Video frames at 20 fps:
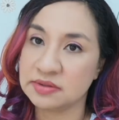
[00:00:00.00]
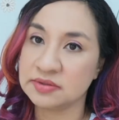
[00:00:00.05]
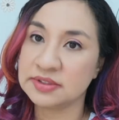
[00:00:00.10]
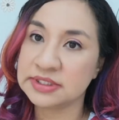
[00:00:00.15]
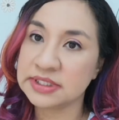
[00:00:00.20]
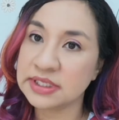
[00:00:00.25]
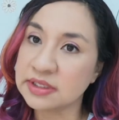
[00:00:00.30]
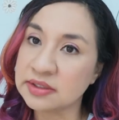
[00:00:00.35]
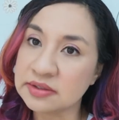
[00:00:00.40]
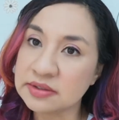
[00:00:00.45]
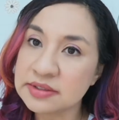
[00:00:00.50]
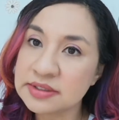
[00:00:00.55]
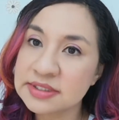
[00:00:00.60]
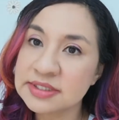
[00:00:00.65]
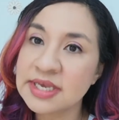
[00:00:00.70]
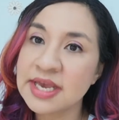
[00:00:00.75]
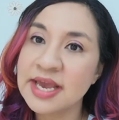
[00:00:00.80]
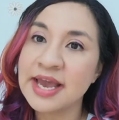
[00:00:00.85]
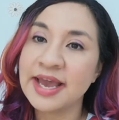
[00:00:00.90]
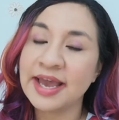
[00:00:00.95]

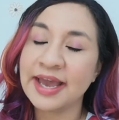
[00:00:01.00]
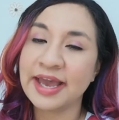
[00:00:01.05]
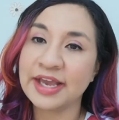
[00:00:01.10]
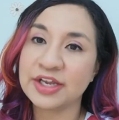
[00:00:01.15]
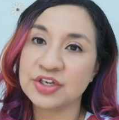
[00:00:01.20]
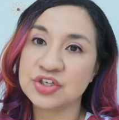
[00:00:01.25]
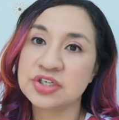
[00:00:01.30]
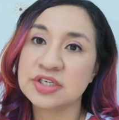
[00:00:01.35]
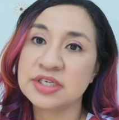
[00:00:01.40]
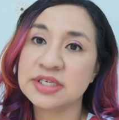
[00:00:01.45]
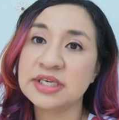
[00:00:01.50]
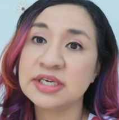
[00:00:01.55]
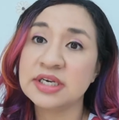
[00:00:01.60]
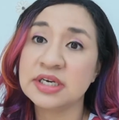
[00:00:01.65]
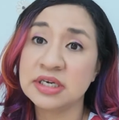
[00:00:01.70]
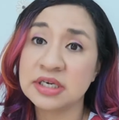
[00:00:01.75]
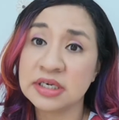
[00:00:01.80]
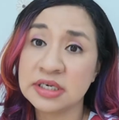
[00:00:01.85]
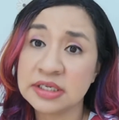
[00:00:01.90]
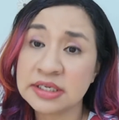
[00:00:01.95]
skills actually
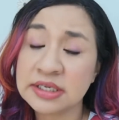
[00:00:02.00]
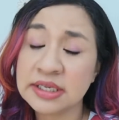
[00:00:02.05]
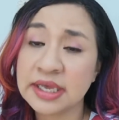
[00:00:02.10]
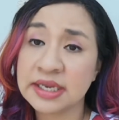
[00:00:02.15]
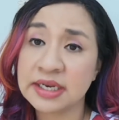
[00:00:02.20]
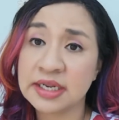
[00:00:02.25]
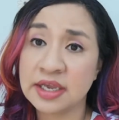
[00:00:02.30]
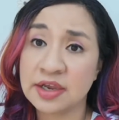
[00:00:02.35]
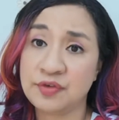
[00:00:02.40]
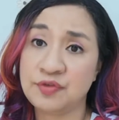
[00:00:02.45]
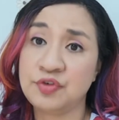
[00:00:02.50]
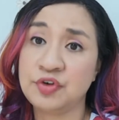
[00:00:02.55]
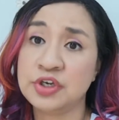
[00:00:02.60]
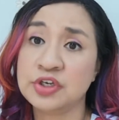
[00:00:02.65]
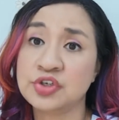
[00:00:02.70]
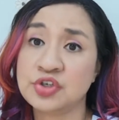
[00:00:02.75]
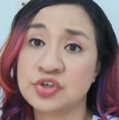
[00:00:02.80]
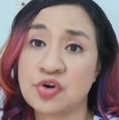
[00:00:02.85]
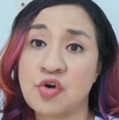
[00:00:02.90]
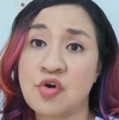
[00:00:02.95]
earn an
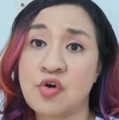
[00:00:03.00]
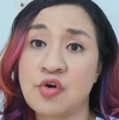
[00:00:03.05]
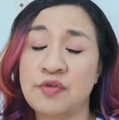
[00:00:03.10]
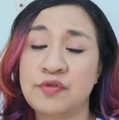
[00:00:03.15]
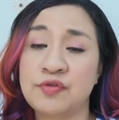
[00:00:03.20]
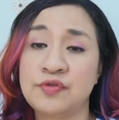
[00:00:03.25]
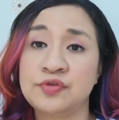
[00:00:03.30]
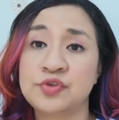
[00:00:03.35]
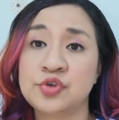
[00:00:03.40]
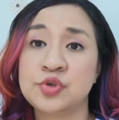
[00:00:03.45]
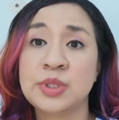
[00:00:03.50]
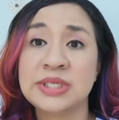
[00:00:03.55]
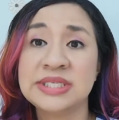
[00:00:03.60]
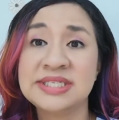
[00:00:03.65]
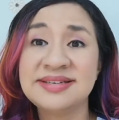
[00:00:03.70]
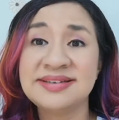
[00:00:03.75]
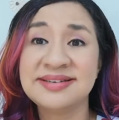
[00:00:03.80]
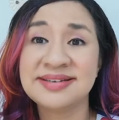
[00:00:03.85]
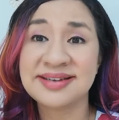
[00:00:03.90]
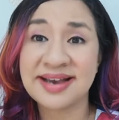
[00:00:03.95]
average of
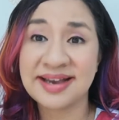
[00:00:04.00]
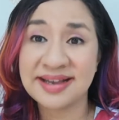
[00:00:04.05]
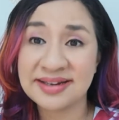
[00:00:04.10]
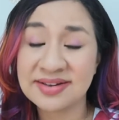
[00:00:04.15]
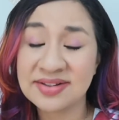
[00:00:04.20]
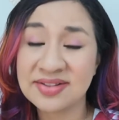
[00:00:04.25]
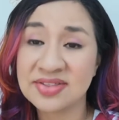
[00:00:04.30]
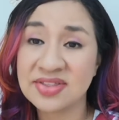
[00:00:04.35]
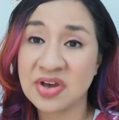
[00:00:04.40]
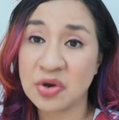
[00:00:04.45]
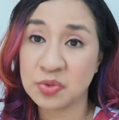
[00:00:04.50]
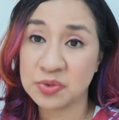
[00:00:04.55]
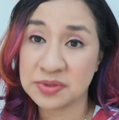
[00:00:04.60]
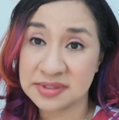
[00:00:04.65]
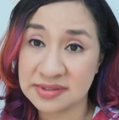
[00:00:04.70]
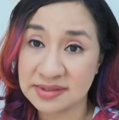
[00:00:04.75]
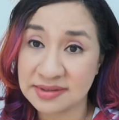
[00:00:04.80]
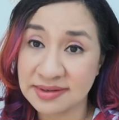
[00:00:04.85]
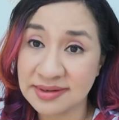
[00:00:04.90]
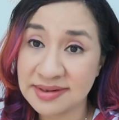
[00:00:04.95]

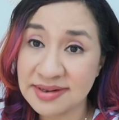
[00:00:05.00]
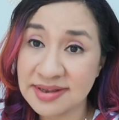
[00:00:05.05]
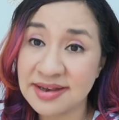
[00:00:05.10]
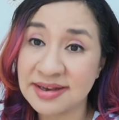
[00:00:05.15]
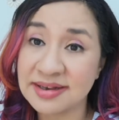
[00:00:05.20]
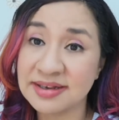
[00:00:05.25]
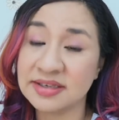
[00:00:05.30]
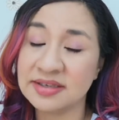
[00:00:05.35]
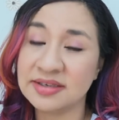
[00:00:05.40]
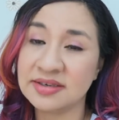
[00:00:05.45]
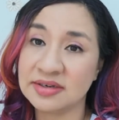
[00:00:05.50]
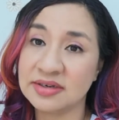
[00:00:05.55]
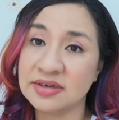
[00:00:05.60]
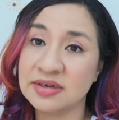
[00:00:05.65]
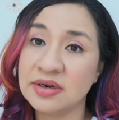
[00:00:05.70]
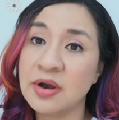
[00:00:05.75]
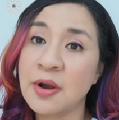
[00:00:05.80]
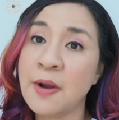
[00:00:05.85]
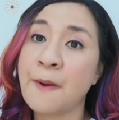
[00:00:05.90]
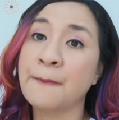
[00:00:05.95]
29,000 a
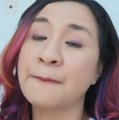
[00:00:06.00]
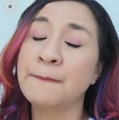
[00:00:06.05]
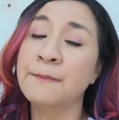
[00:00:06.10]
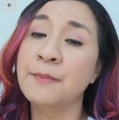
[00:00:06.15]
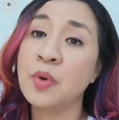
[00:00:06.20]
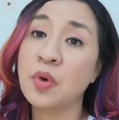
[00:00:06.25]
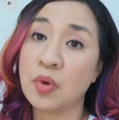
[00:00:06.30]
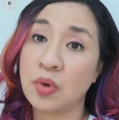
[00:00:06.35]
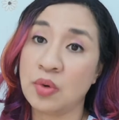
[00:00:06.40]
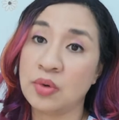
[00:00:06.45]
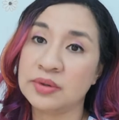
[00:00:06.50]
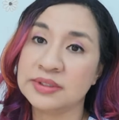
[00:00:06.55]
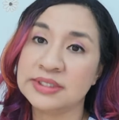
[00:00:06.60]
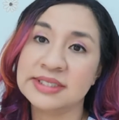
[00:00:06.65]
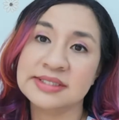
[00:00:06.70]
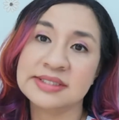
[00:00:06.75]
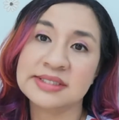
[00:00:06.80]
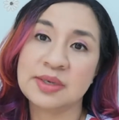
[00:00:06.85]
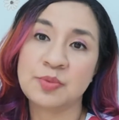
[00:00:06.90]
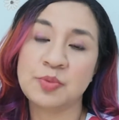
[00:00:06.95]
year more
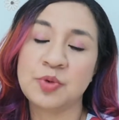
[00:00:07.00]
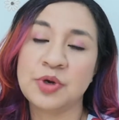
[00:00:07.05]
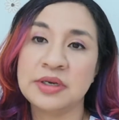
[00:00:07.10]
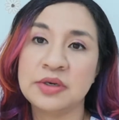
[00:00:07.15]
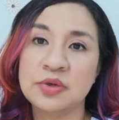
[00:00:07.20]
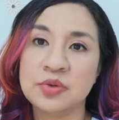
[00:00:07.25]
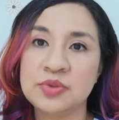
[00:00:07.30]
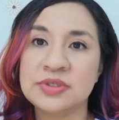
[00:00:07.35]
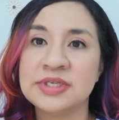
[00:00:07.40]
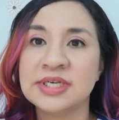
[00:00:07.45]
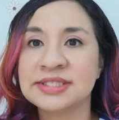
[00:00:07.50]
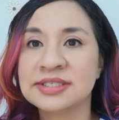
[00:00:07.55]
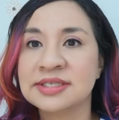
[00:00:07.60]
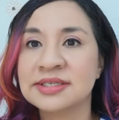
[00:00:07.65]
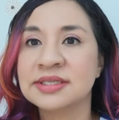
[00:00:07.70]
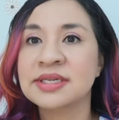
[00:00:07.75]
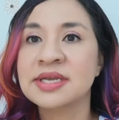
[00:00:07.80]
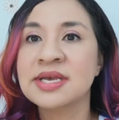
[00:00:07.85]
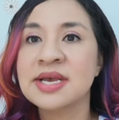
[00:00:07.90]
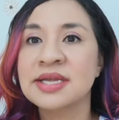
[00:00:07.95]
than someone who
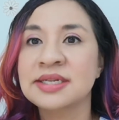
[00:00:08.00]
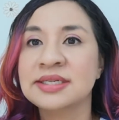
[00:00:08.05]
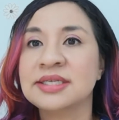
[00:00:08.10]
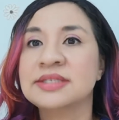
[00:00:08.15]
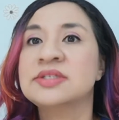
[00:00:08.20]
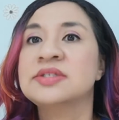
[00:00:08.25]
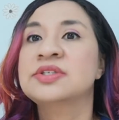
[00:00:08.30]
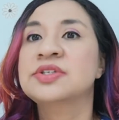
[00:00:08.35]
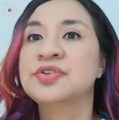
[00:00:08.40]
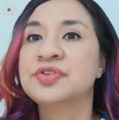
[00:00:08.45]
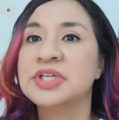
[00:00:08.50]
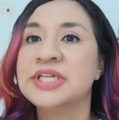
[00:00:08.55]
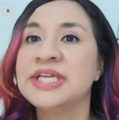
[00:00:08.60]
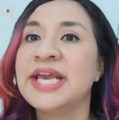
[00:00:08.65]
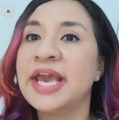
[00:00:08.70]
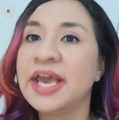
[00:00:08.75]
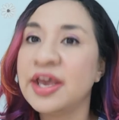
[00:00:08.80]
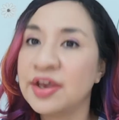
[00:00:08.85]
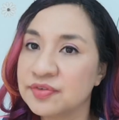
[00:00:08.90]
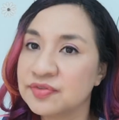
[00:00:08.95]
doesn't necessarily
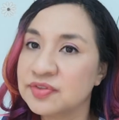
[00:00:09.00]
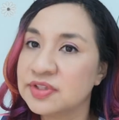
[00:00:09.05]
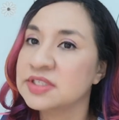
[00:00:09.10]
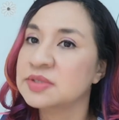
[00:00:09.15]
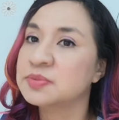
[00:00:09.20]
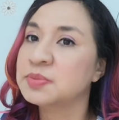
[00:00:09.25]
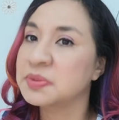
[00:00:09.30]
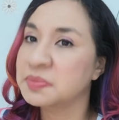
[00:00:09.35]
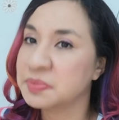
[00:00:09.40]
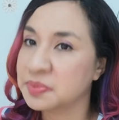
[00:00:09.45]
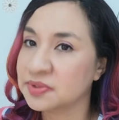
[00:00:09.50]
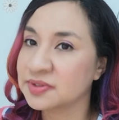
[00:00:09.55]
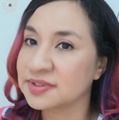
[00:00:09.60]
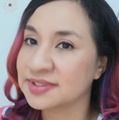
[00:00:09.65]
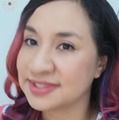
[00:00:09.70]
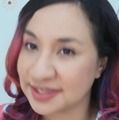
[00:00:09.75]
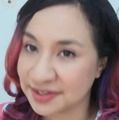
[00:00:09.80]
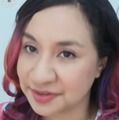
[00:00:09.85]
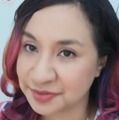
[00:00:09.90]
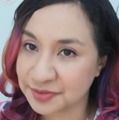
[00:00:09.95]
have these people
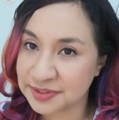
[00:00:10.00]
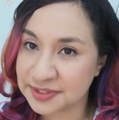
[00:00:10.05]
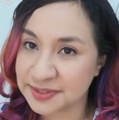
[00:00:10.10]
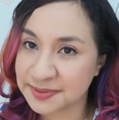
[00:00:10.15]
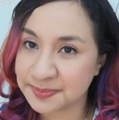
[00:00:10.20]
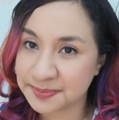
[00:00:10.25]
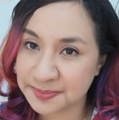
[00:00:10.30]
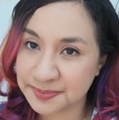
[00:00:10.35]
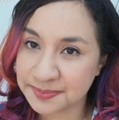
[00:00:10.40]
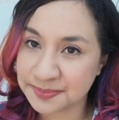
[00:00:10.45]
skills.